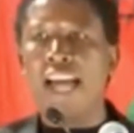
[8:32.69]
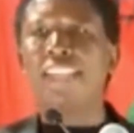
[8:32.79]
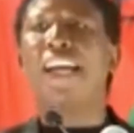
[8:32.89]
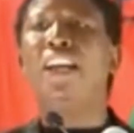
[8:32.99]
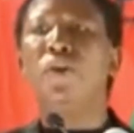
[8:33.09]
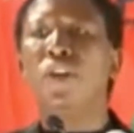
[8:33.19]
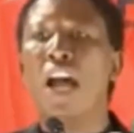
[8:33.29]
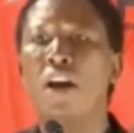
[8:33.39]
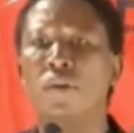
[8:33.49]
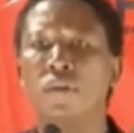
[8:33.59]
I tell you
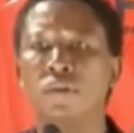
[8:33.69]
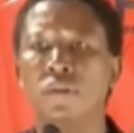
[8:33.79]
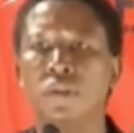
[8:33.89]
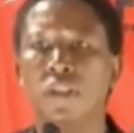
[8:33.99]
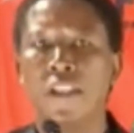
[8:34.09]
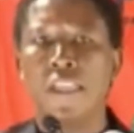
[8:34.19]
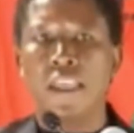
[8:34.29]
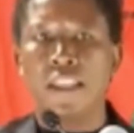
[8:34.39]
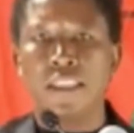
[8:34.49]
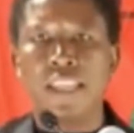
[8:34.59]
now,
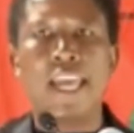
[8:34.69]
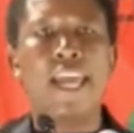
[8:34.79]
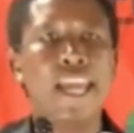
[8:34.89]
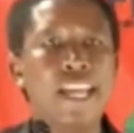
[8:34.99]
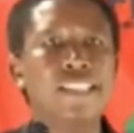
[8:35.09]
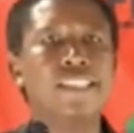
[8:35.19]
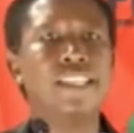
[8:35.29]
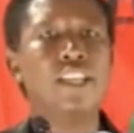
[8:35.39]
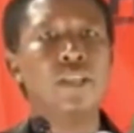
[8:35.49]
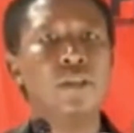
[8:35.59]
the
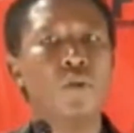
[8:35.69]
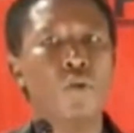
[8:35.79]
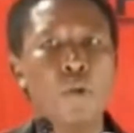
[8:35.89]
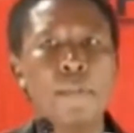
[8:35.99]
ANC